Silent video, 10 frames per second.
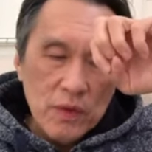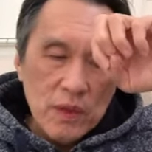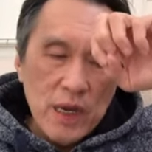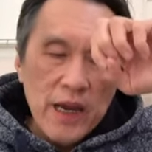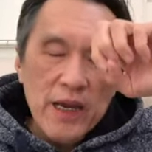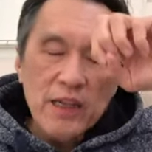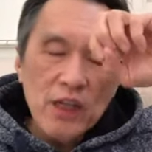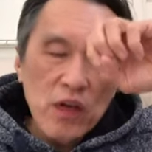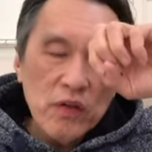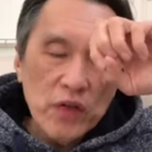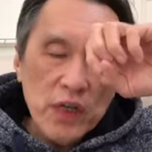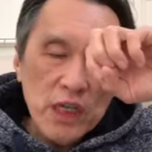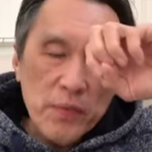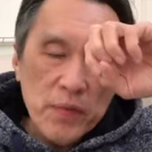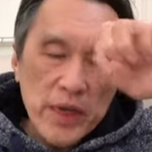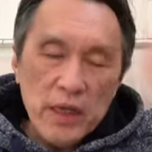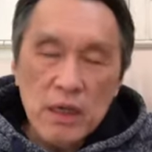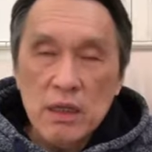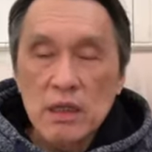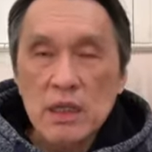and not really
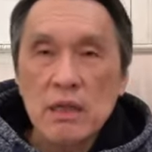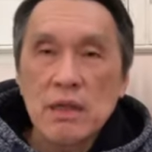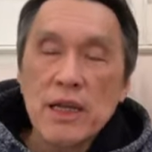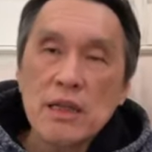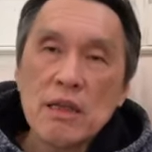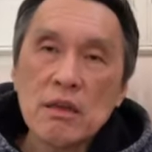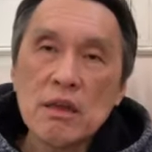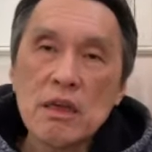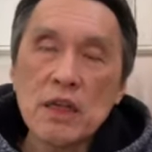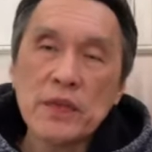practical in 1930.